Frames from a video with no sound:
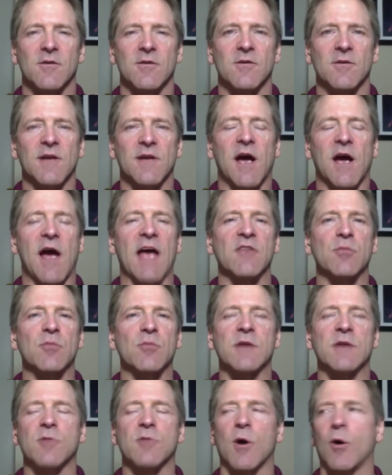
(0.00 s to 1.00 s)
Now, as
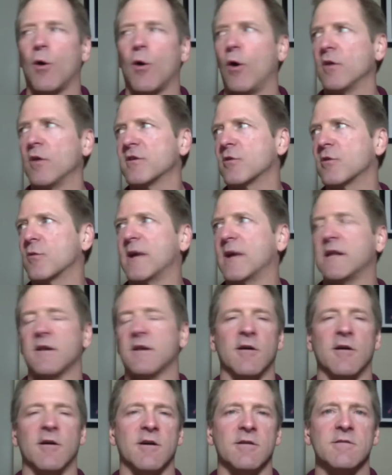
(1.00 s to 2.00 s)
we grow older, we
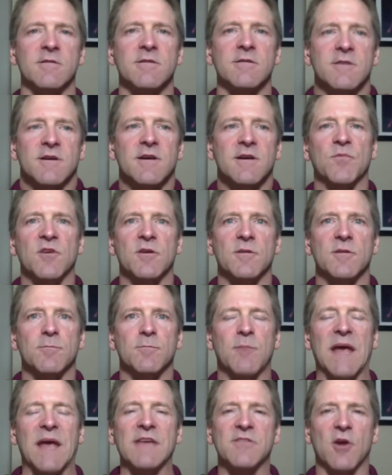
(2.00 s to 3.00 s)
learn to
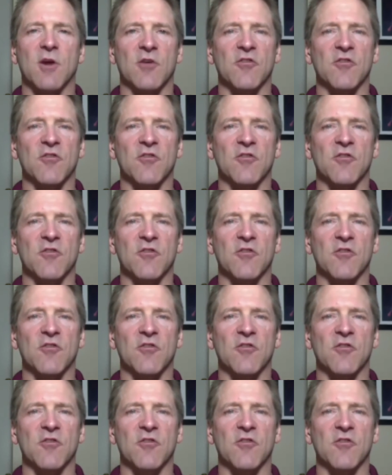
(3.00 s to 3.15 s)
base our